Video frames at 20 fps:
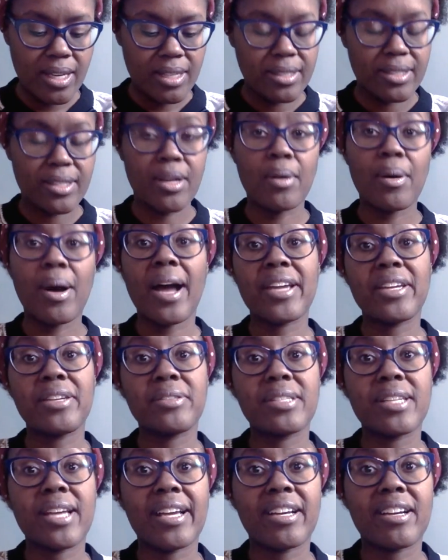So I
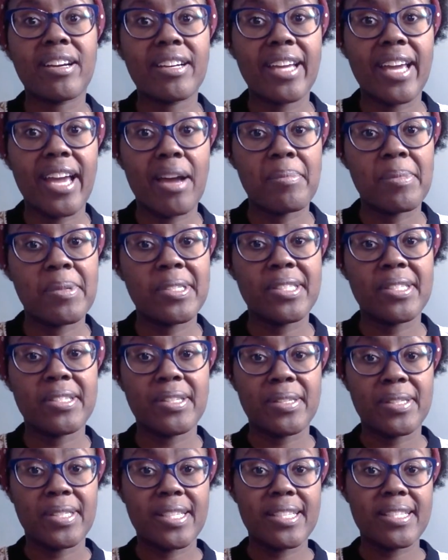use Nikon cameras, so
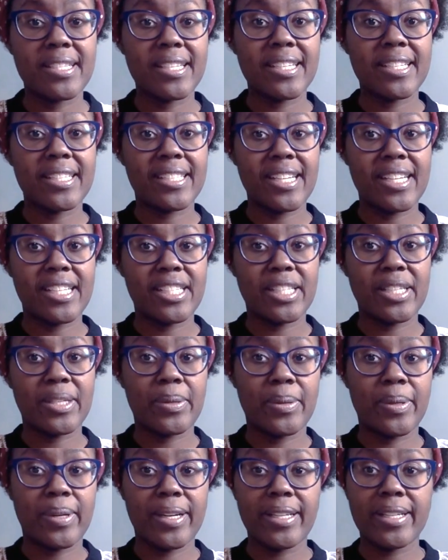this is an extension
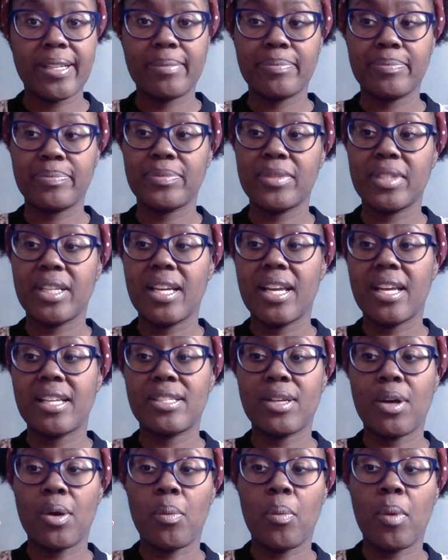cord.
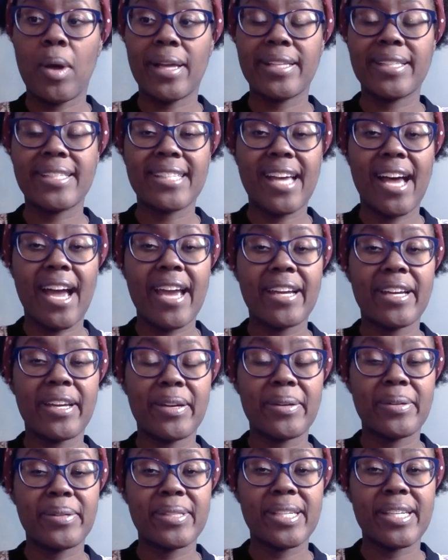So one side
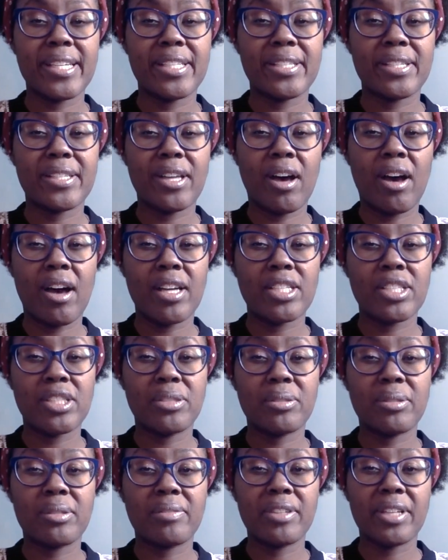goes into the hot
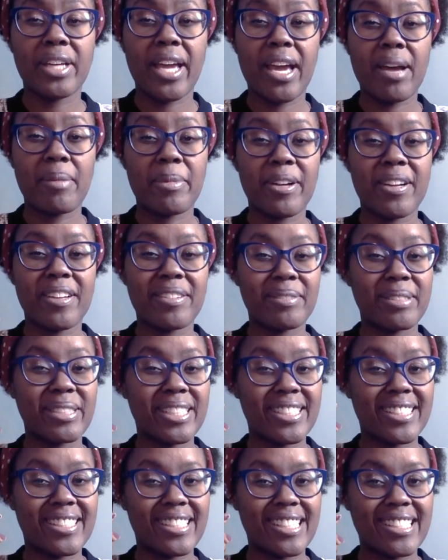shoe of your camera,
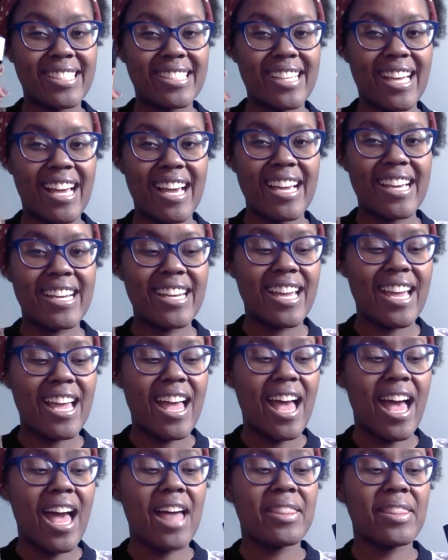which is this side,
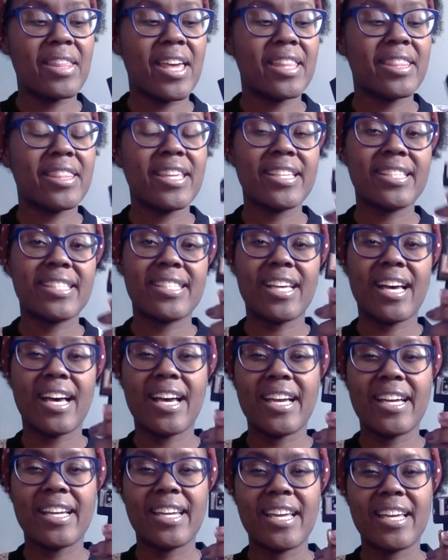and then this
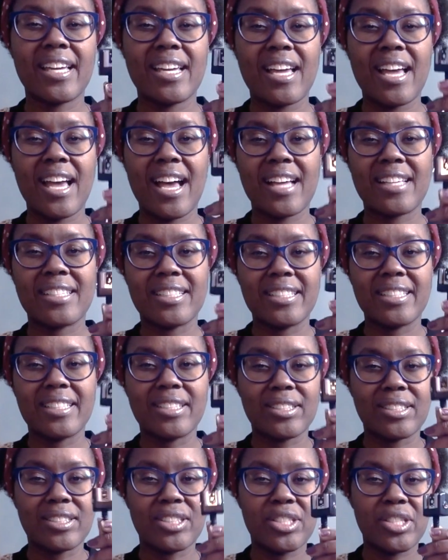side has a
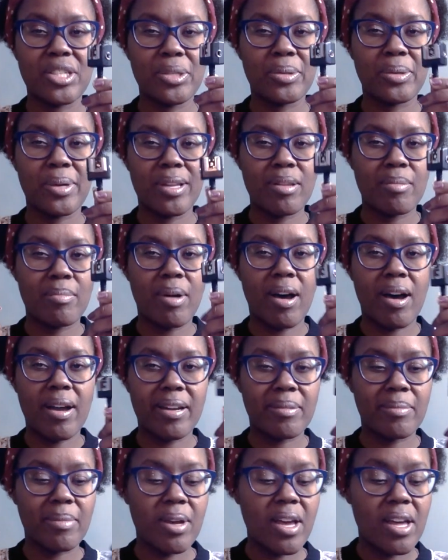little shoe on the
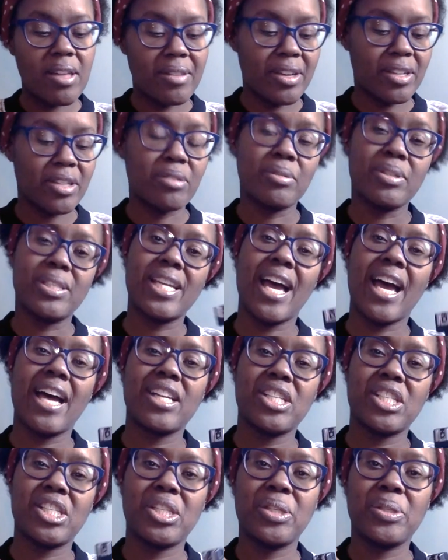bottom that you
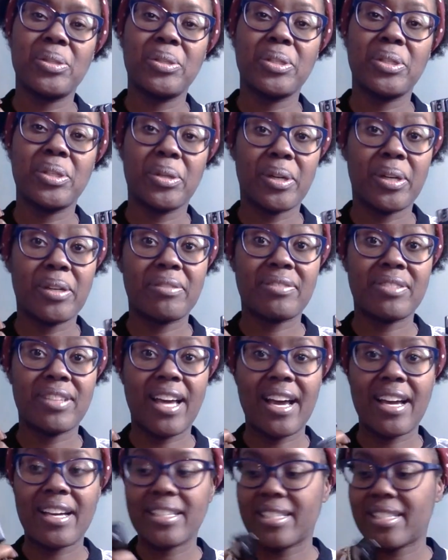attach to your
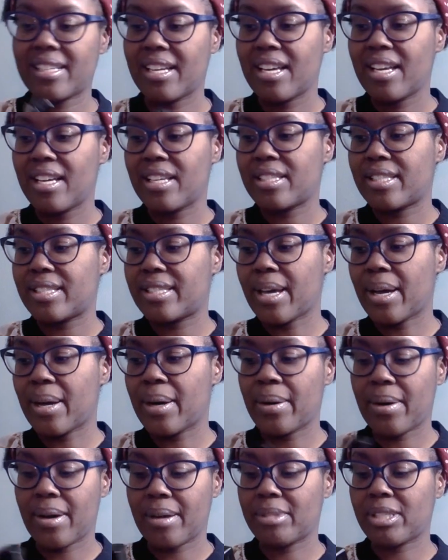flash.
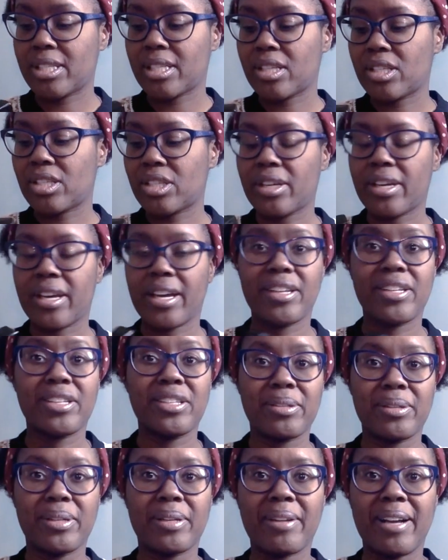So I'm just going to show you how to
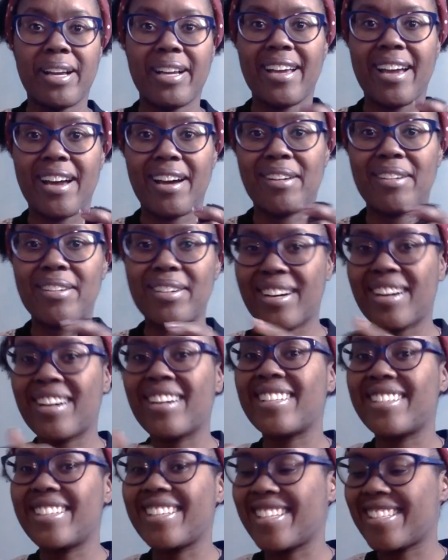do it right now
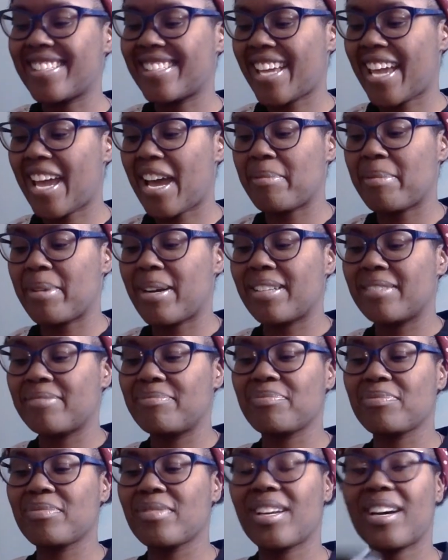on this camera,
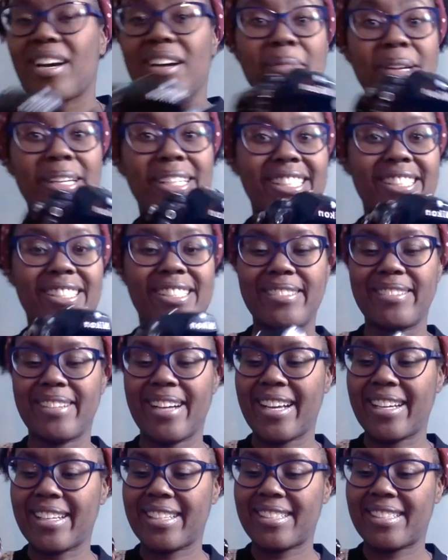on my
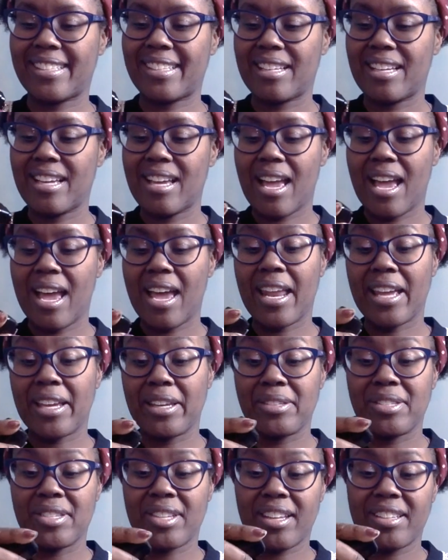D2X. And I
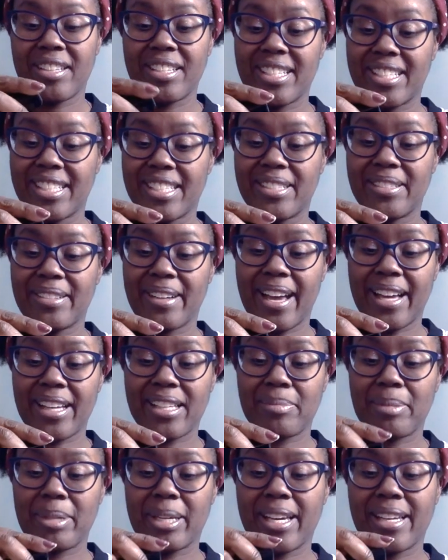use it on the
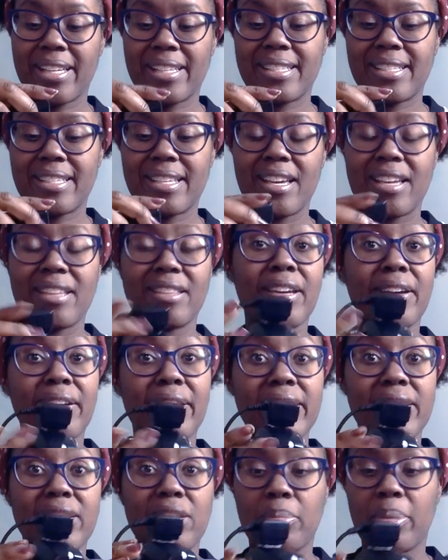D2X because there
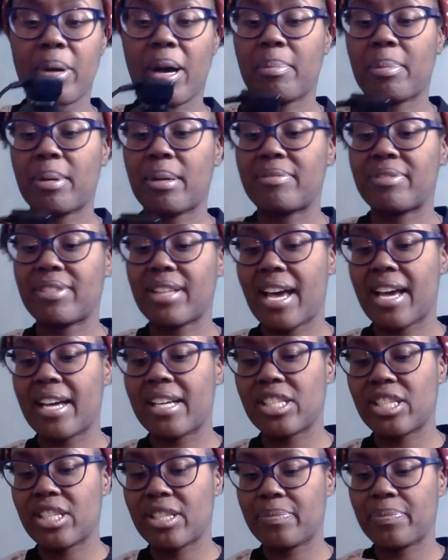is no pop-up
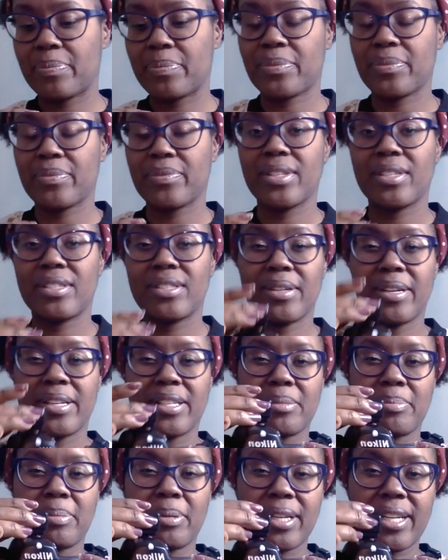flash. So I
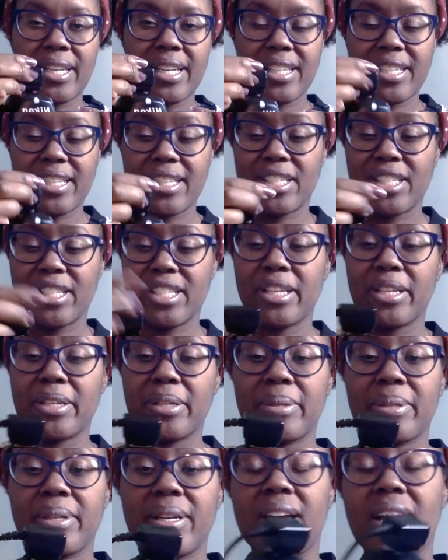just put it into the
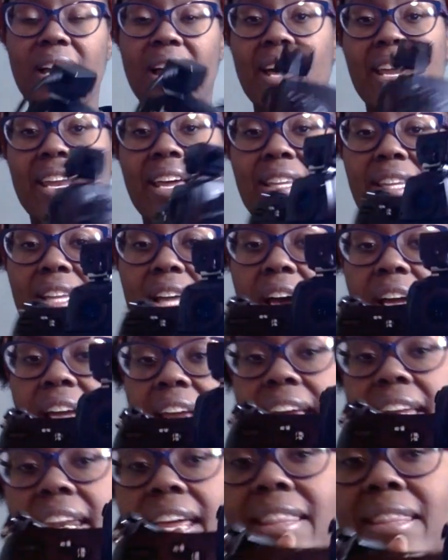shoe and I
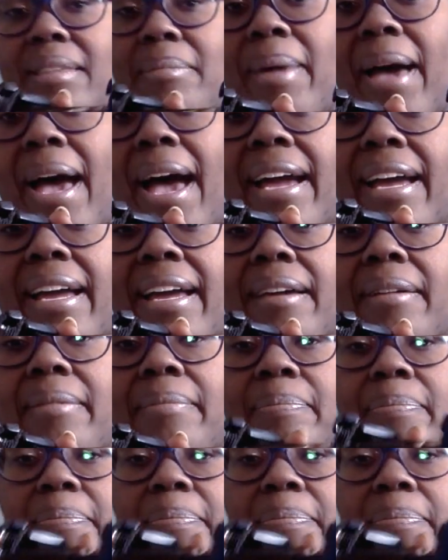lock it at the back.